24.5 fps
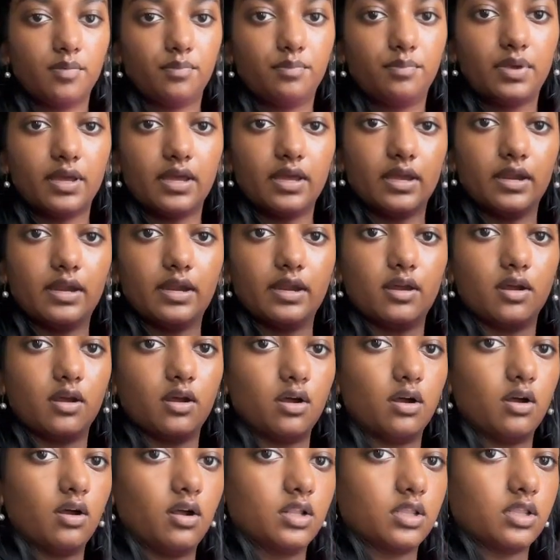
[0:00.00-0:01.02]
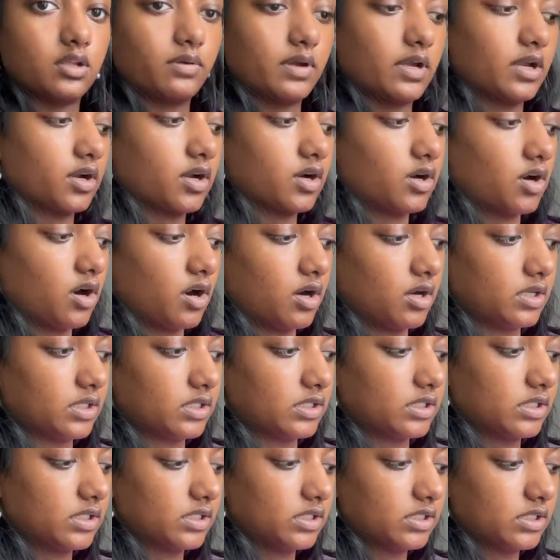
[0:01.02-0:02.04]
pin it all the way
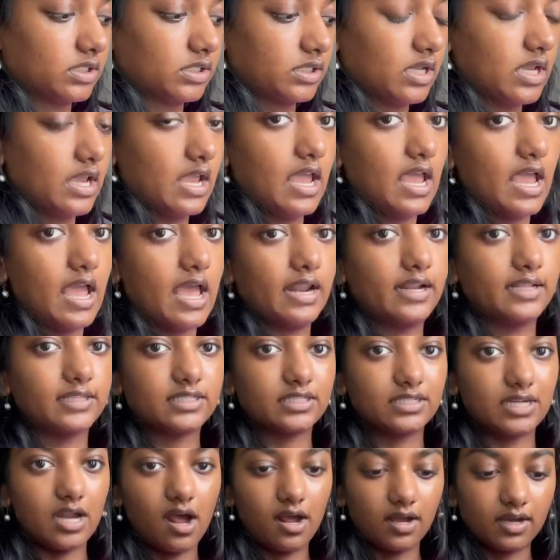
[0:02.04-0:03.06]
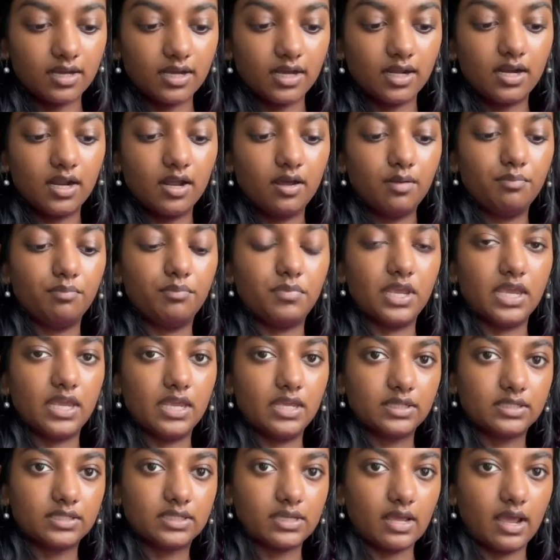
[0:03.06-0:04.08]
across. And it's not gonna
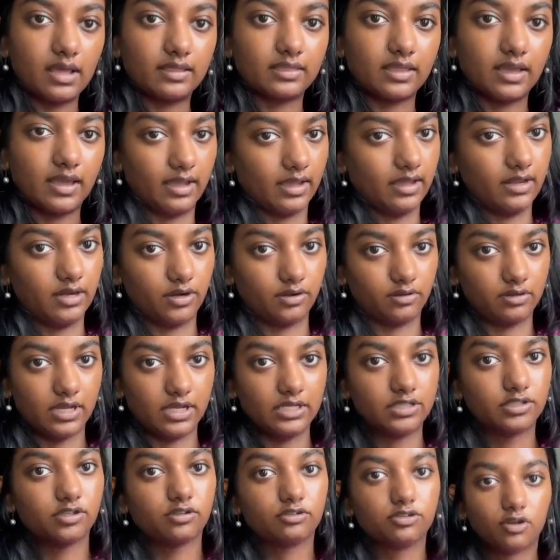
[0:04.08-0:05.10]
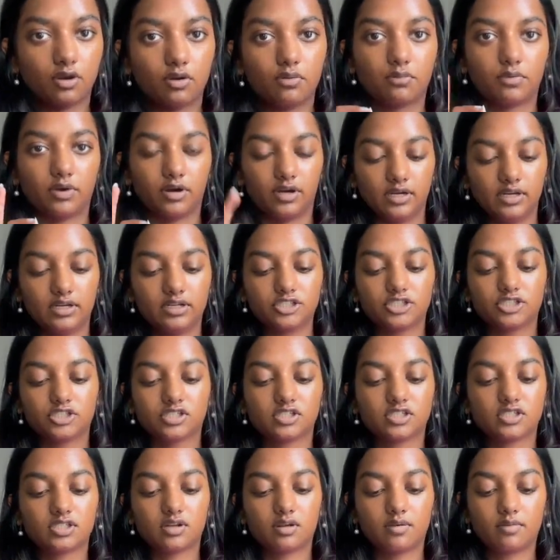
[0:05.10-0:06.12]
meet at the end, okay? So don't worry,
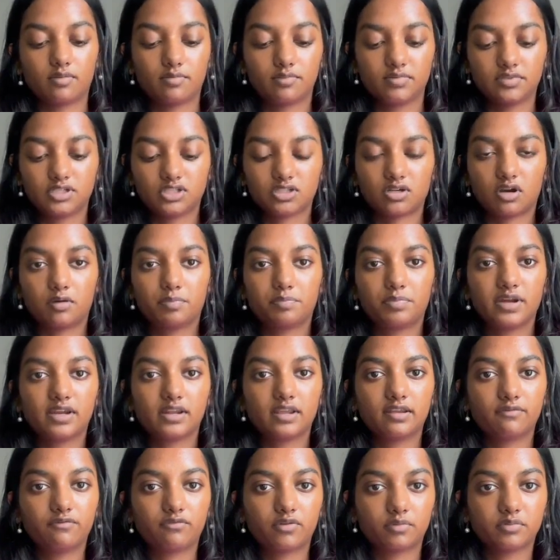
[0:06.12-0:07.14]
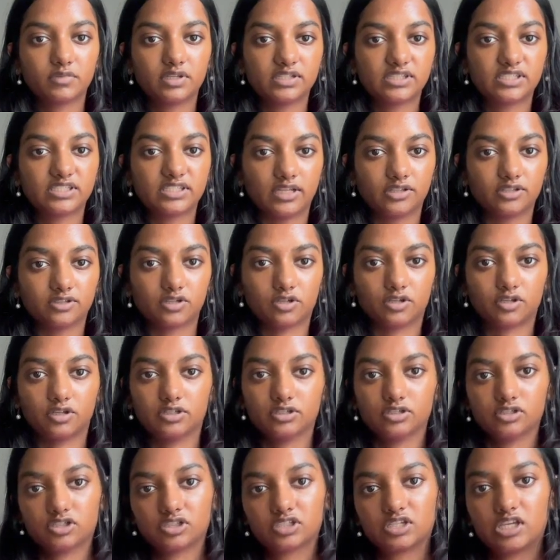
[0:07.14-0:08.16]
just start pinning it from the center and
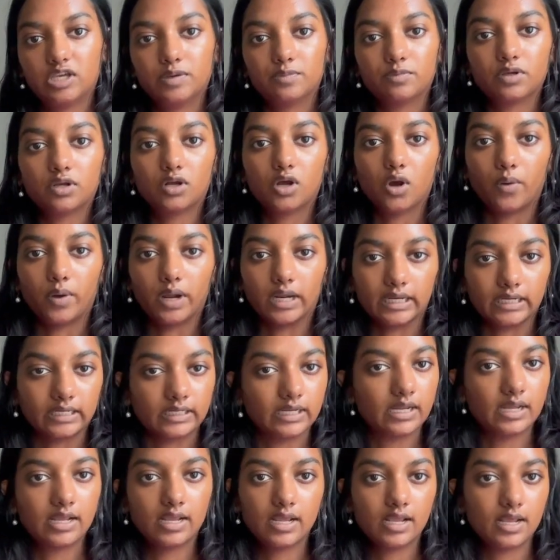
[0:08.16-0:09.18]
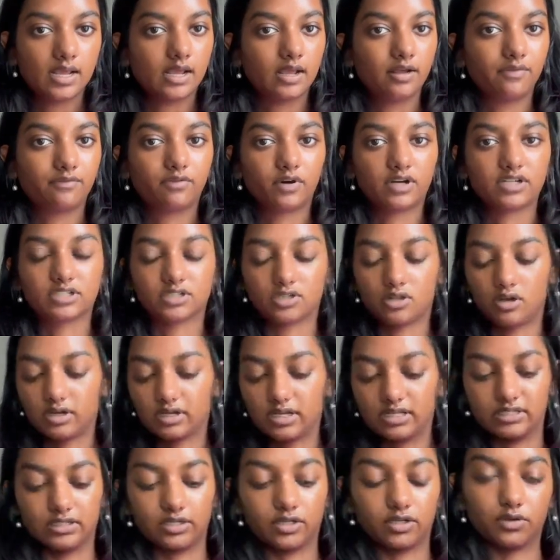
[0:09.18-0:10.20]
just keep going for as long
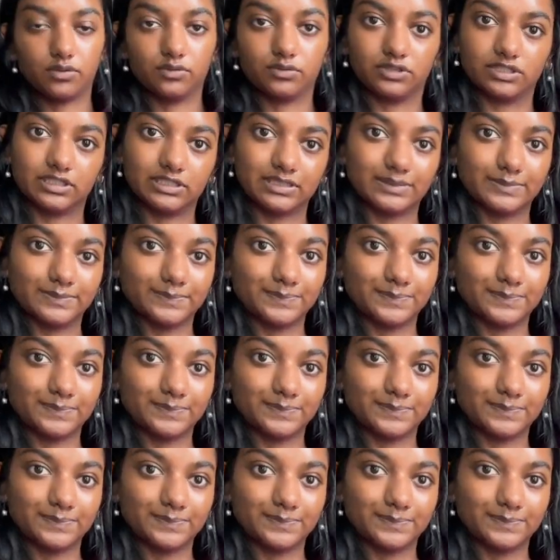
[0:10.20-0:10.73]
as it goes